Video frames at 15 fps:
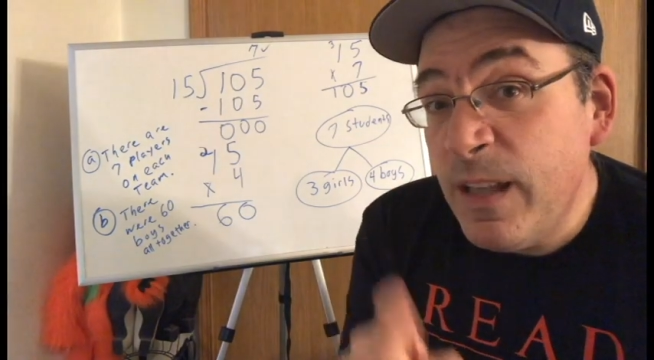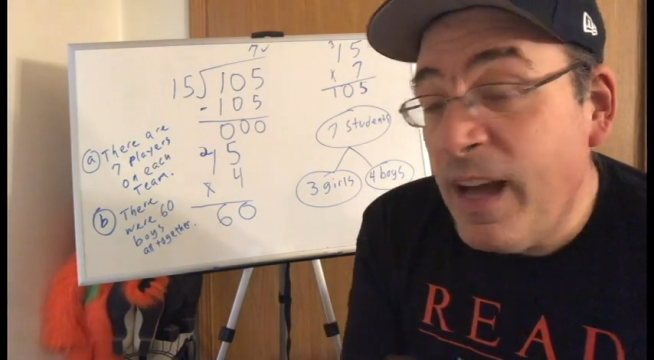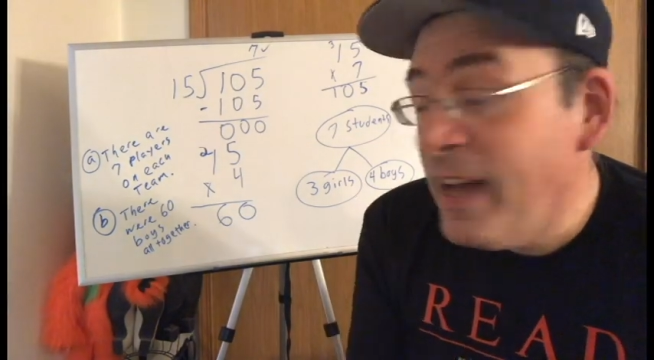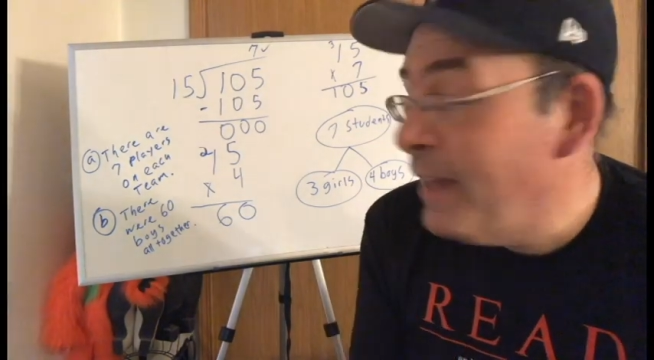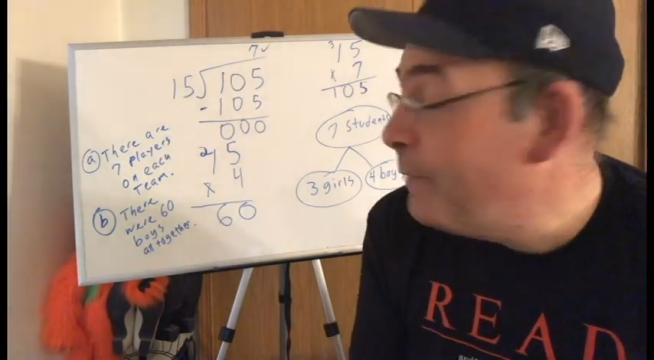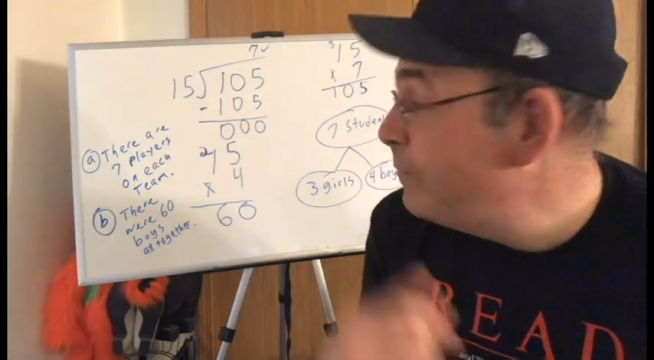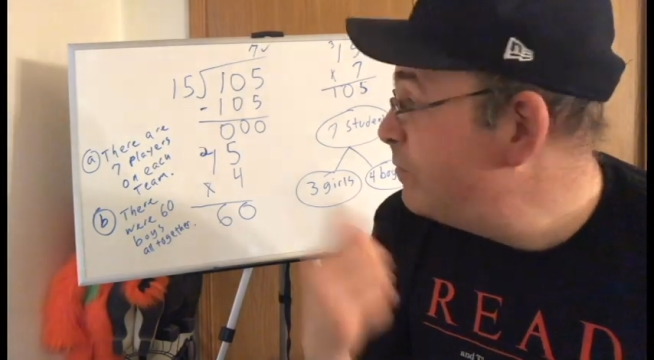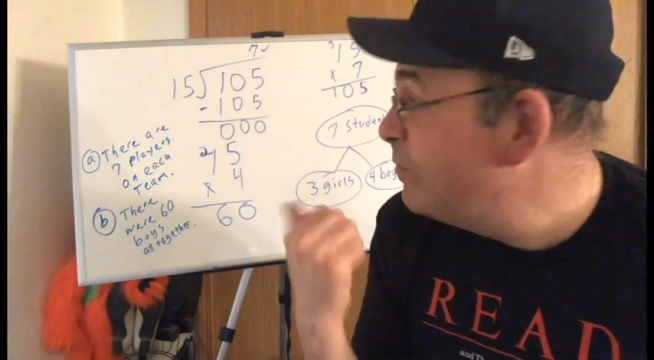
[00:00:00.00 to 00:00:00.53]

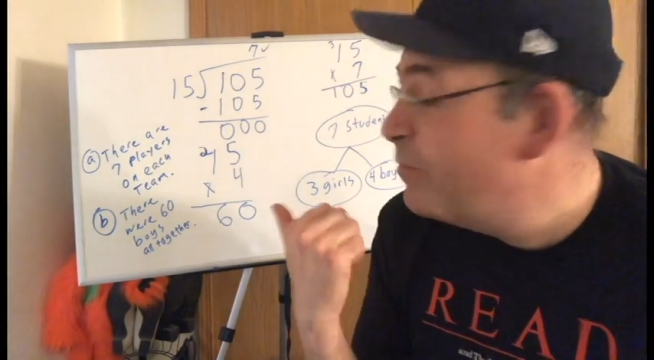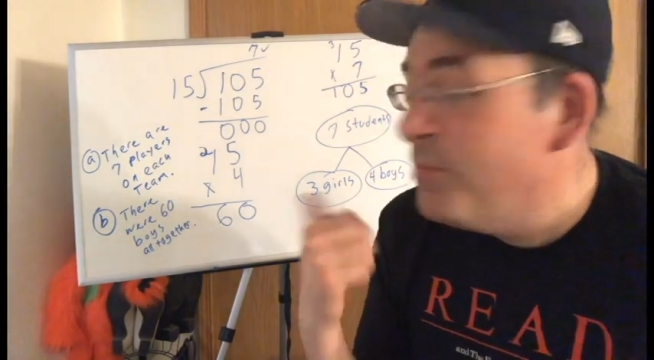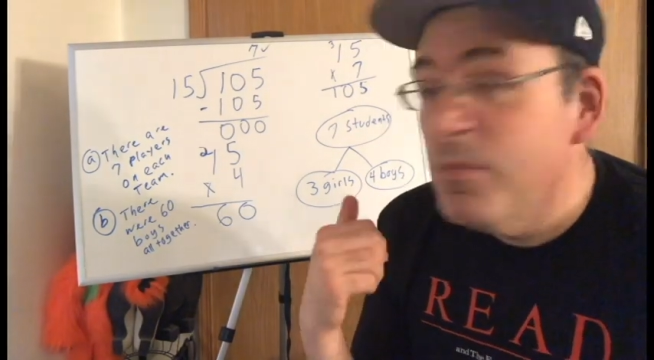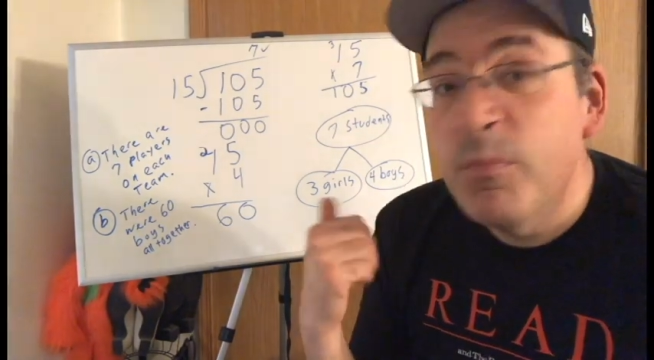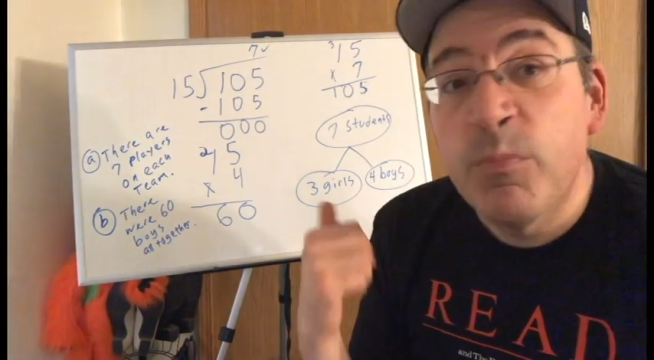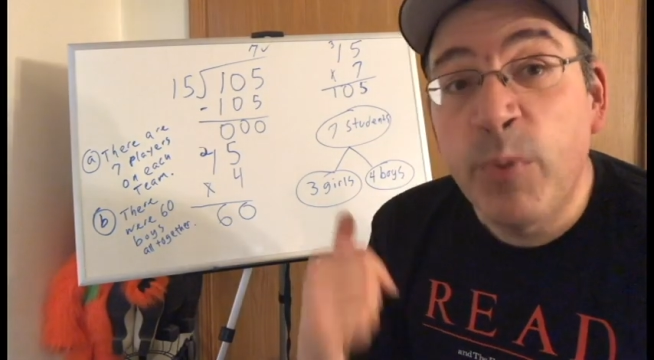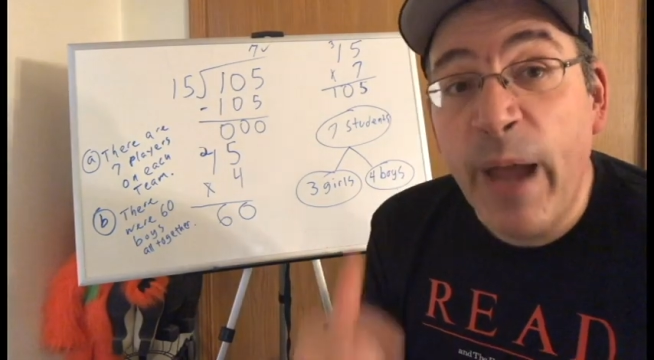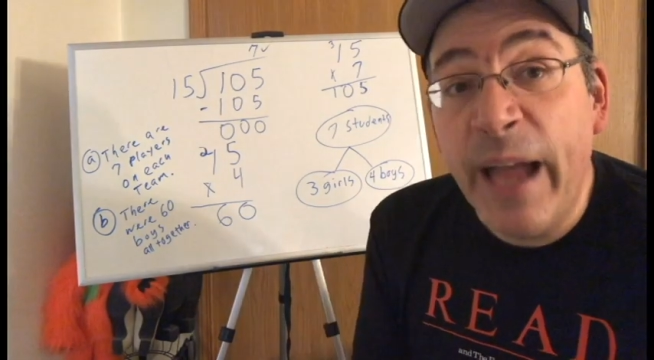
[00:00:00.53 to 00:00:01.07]
Read a
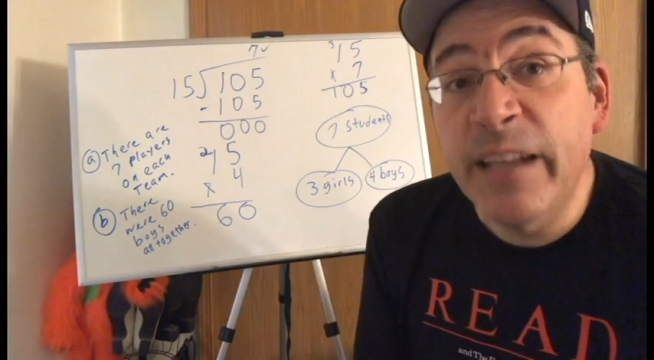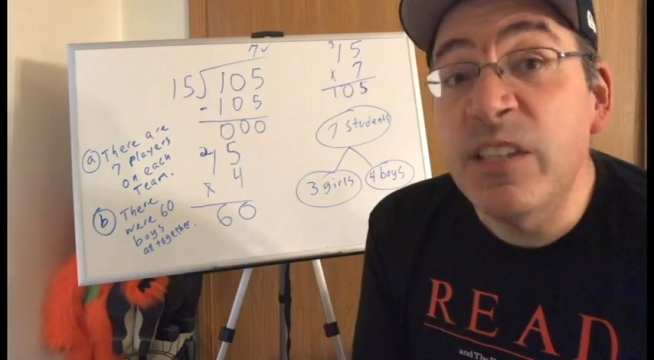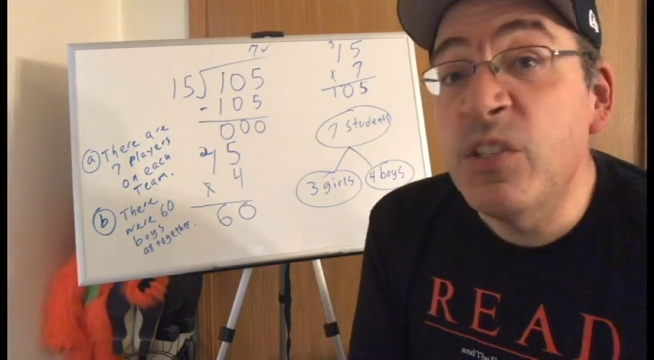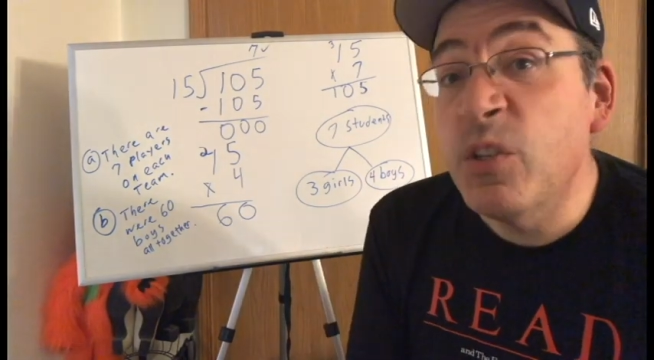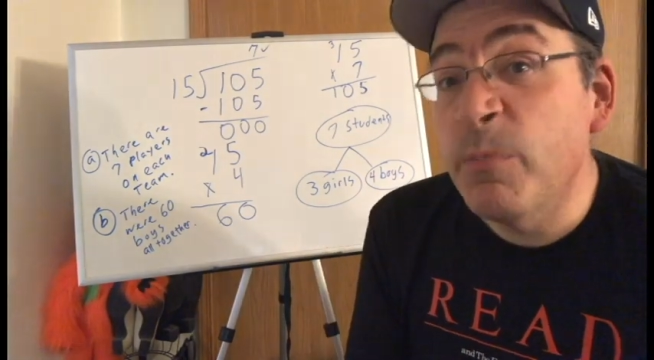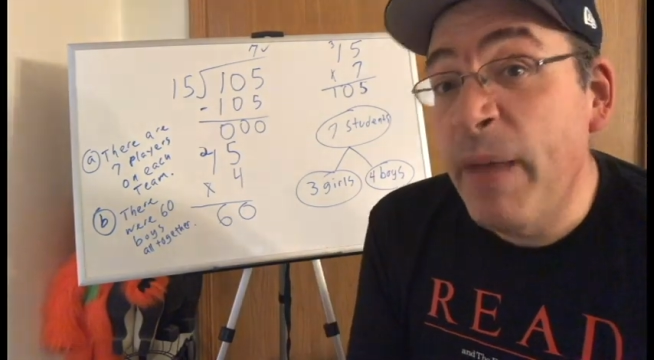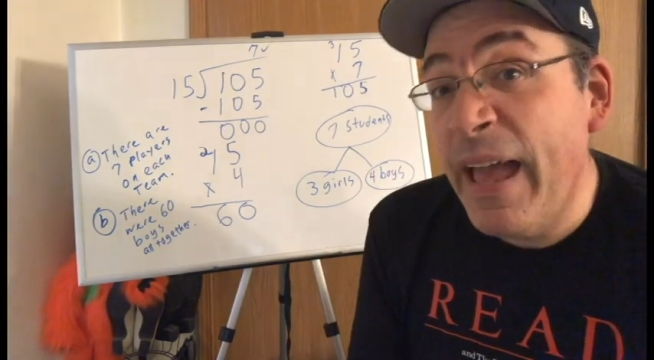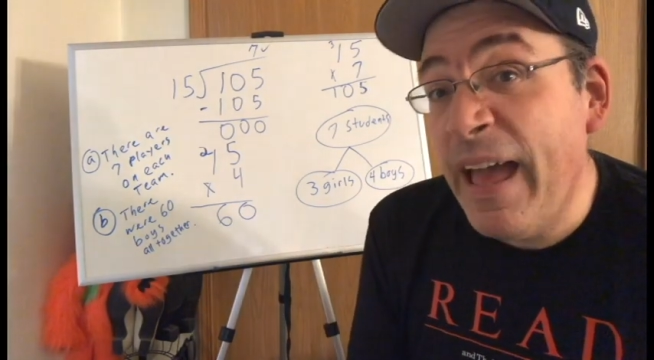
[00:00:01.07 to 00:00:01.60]
lot.
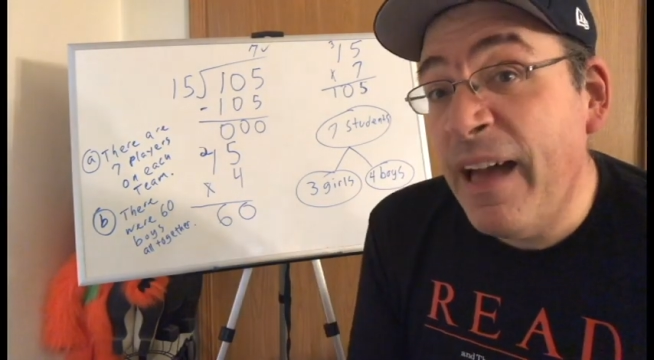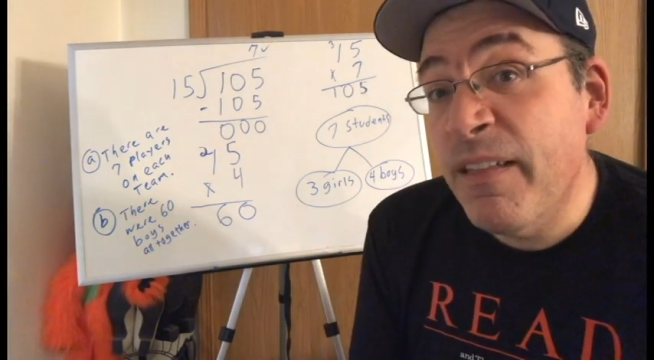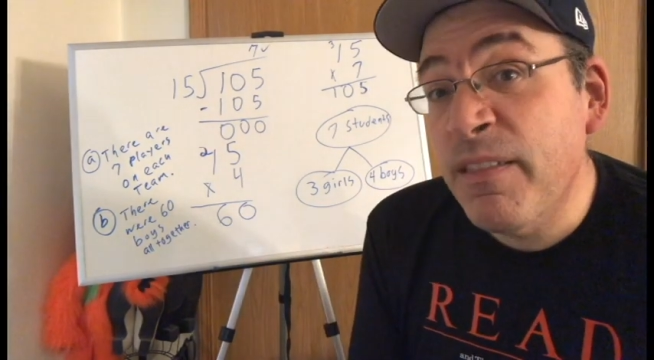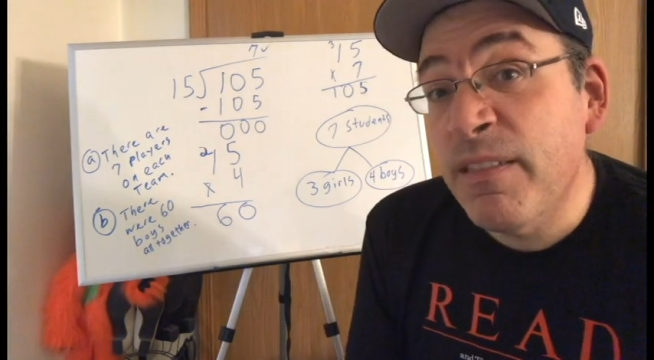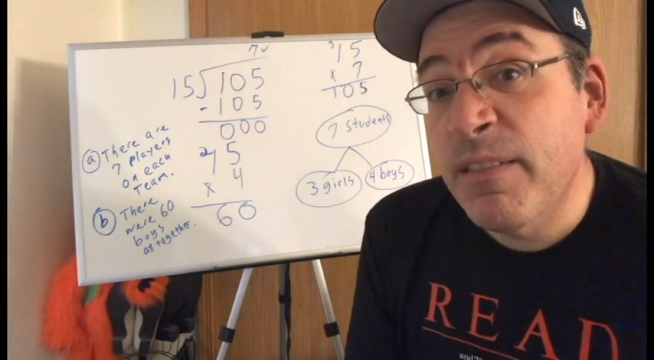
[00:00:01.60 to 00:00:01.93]
Practice your